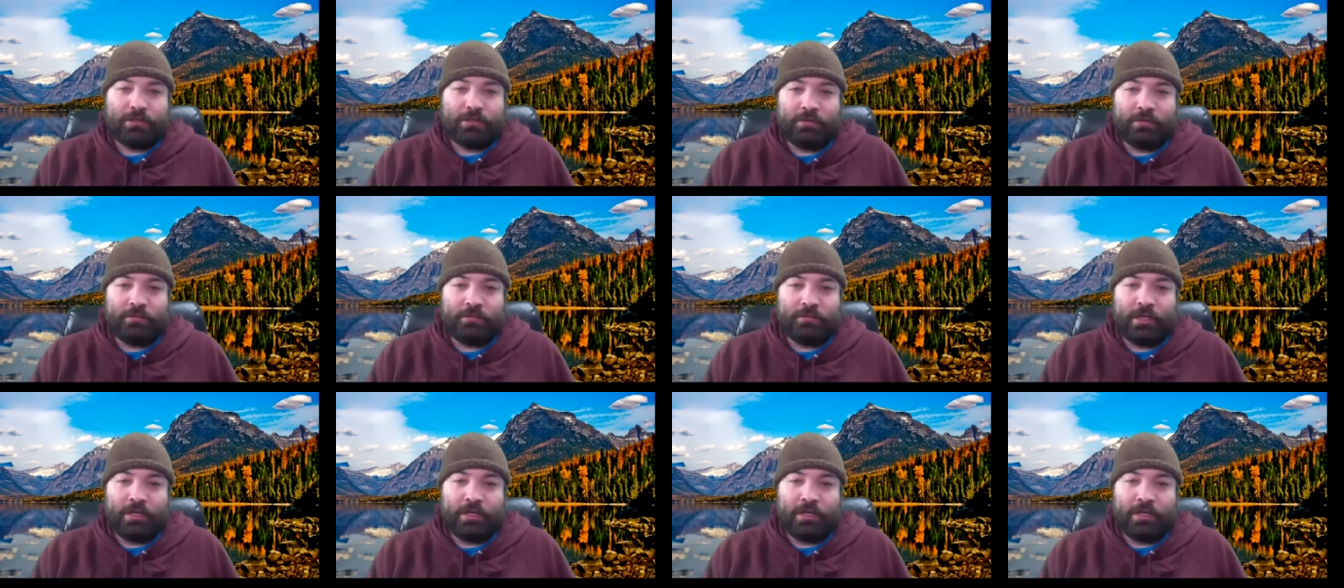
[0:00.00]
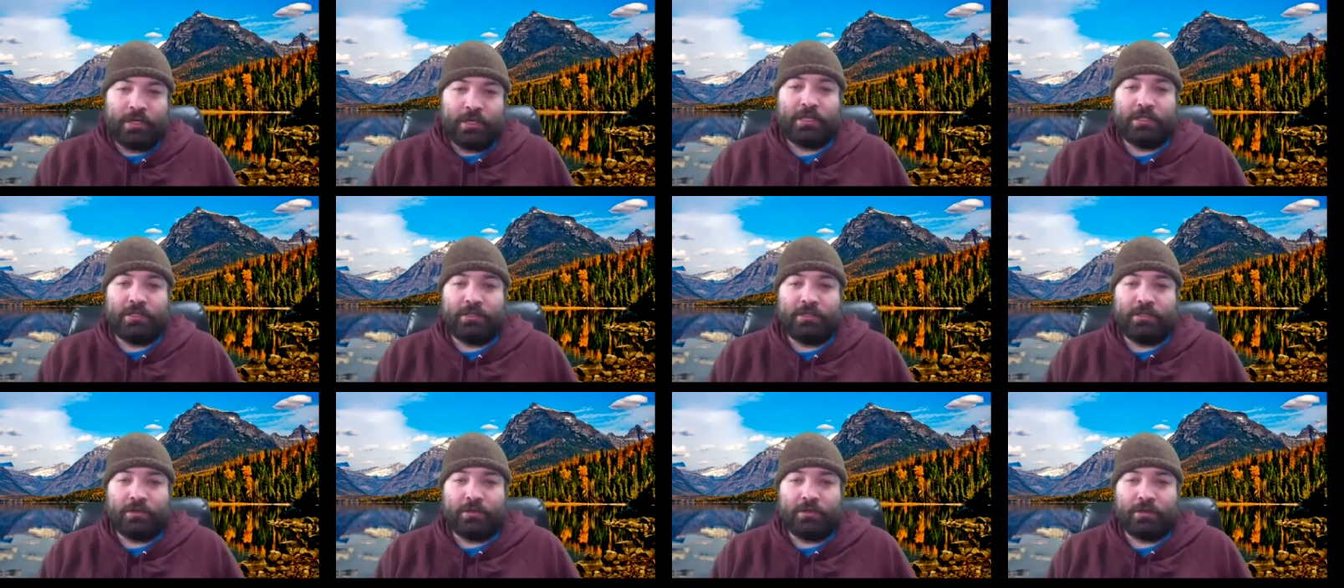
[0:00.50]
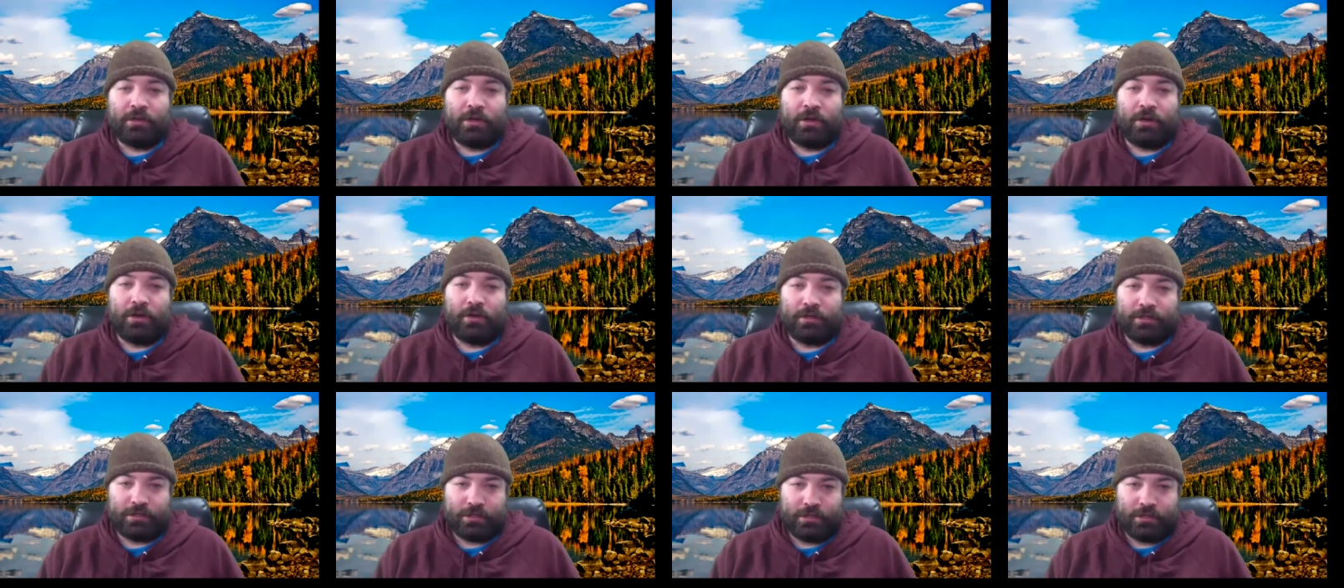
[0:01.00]
maintain your
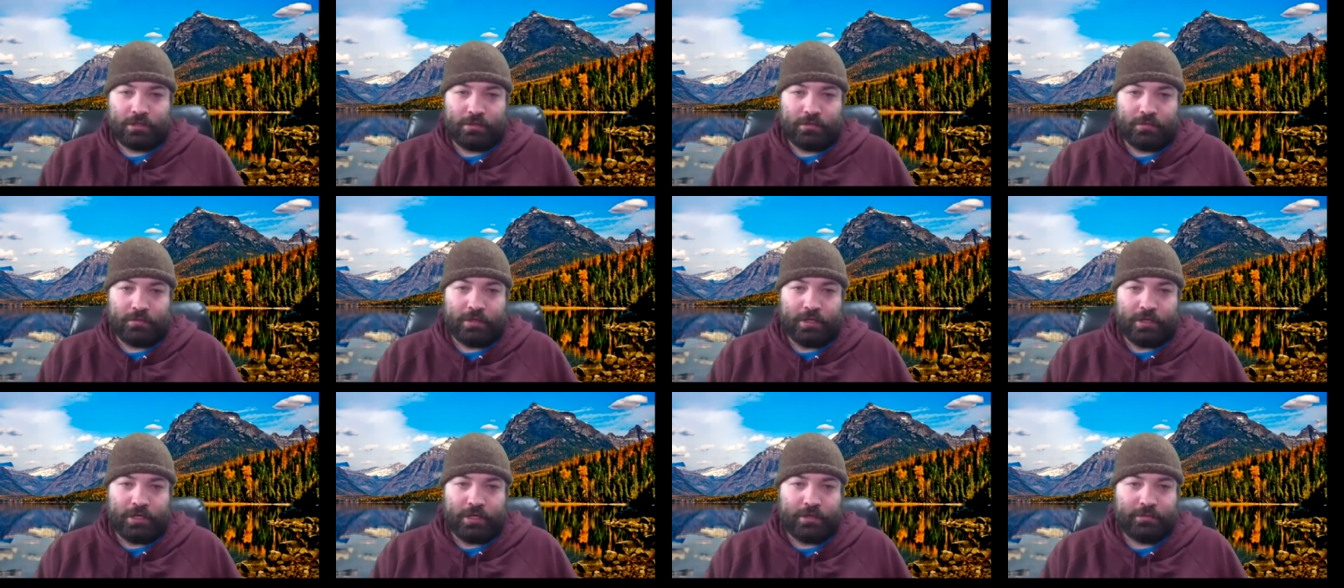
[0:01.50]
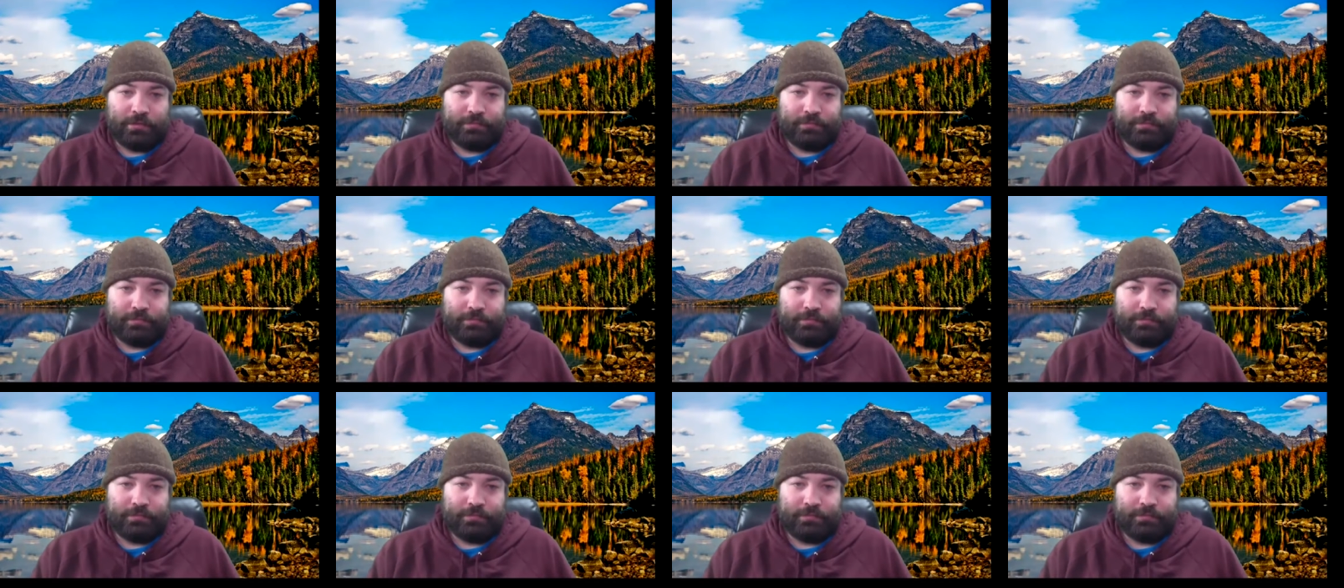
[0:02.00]
current career?